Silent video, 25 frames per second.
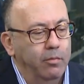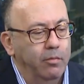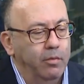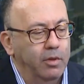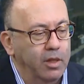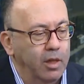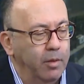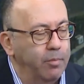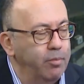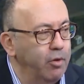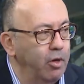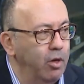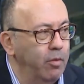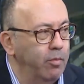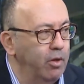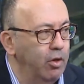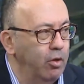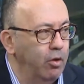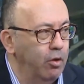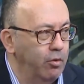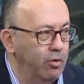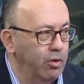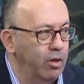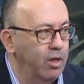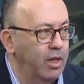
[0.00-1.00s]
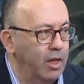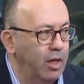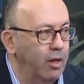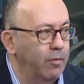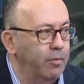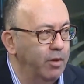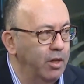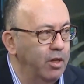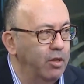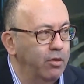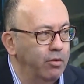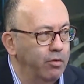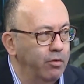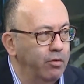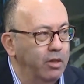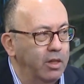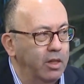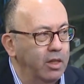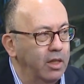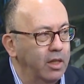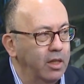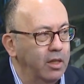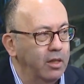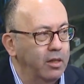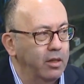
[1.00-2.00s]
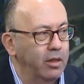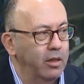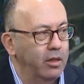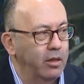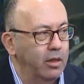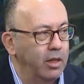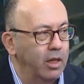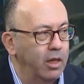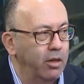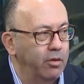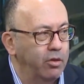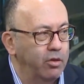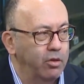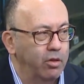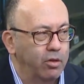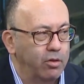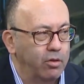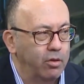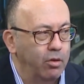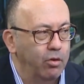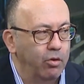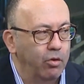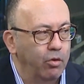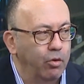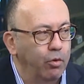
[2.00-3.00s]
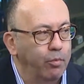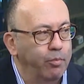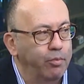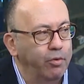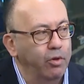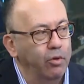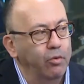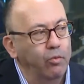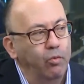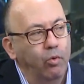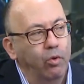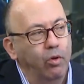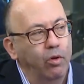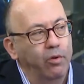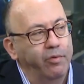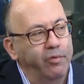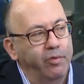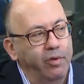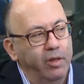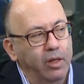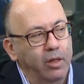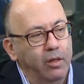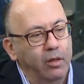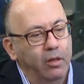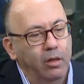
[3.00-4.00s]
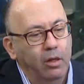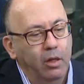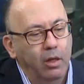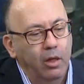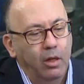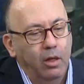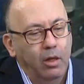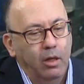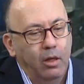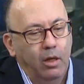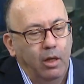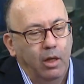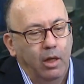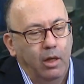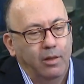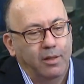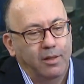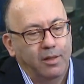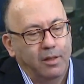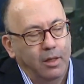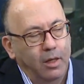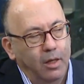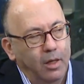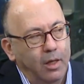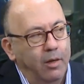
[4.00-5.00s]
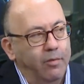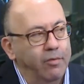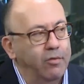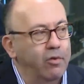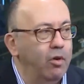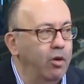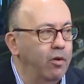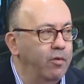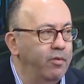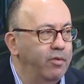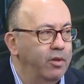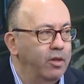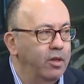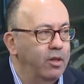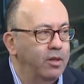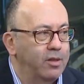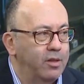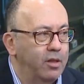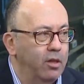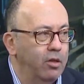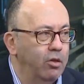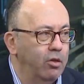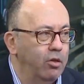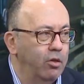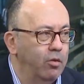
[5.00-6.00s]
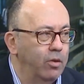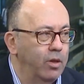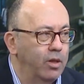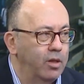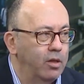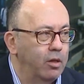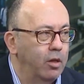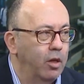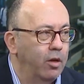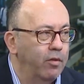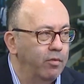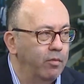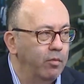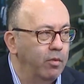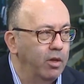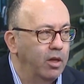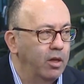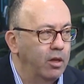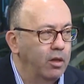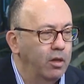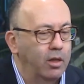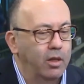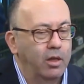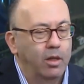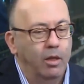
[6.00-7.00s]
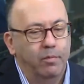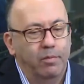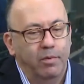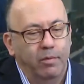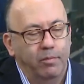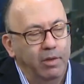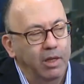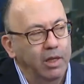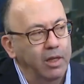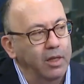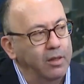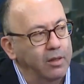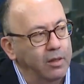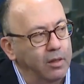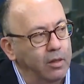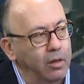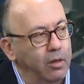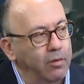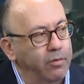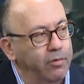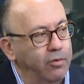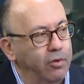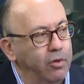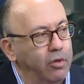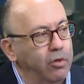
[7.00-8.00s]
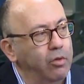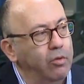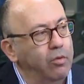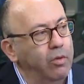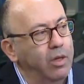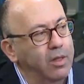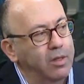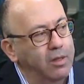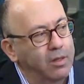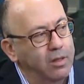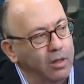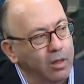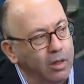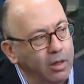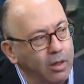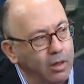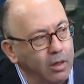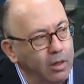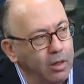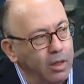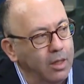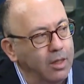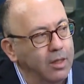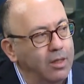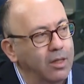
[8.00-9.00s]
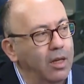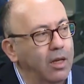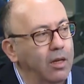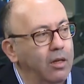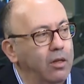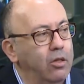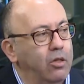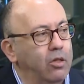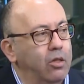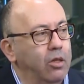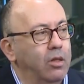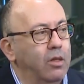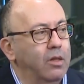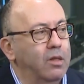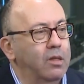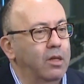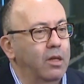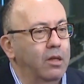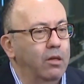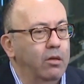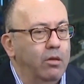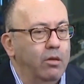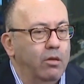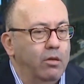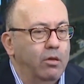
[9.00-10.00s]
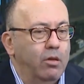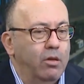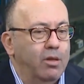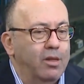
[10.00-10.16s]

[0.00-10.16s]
they probably already have been doing it, and now it's just an open warfare. I still have confidence in the U.S. government and the capability of the U.S. intelligence and the